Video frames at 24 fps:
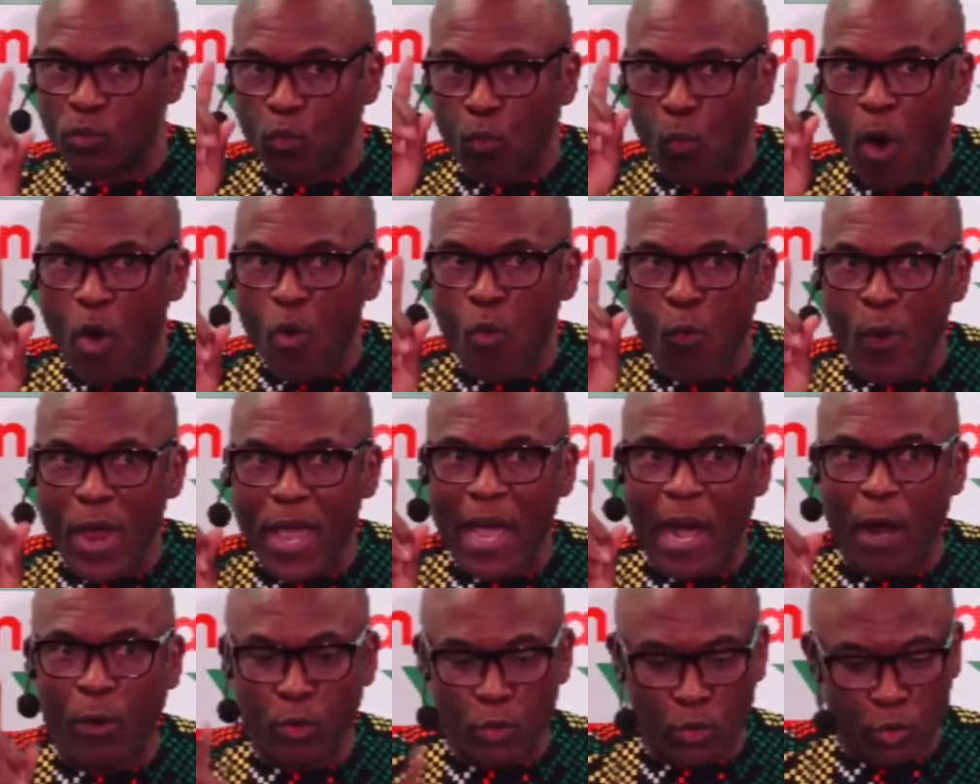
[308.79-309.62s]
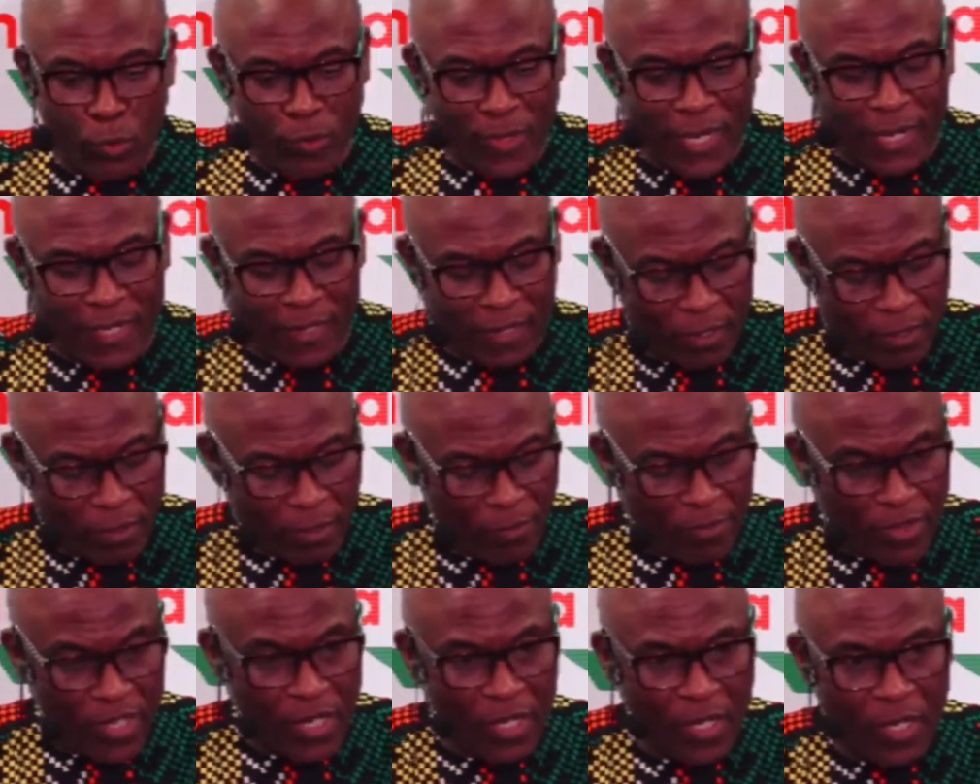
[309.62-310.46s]
One way I will do that,
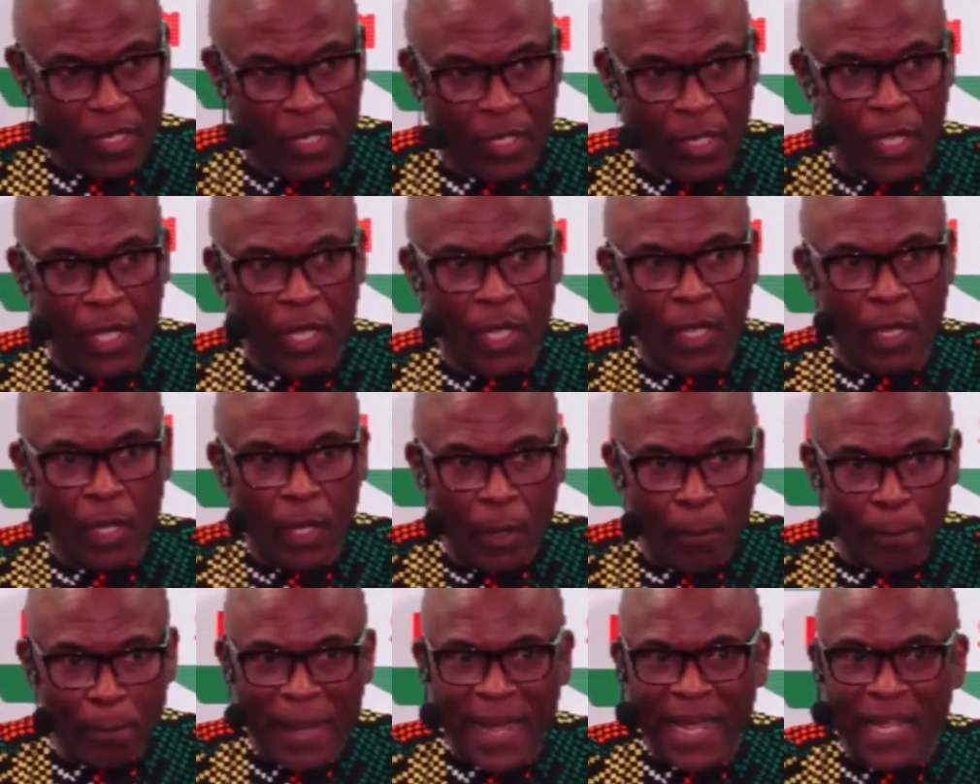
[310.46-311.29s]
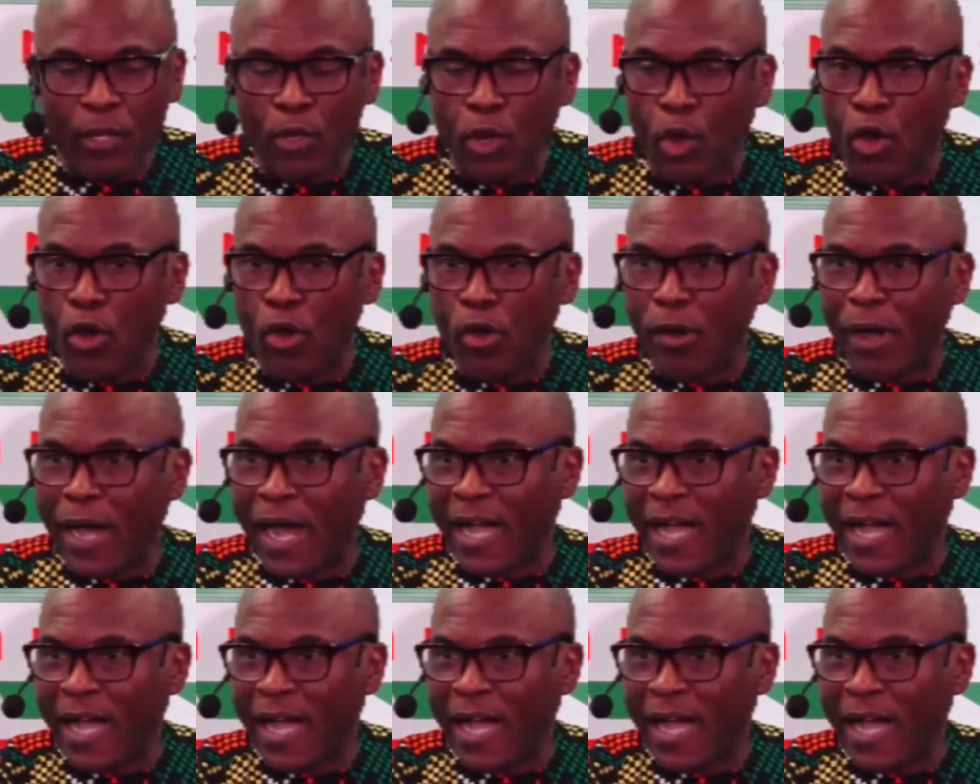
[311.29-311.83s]
the bylaw,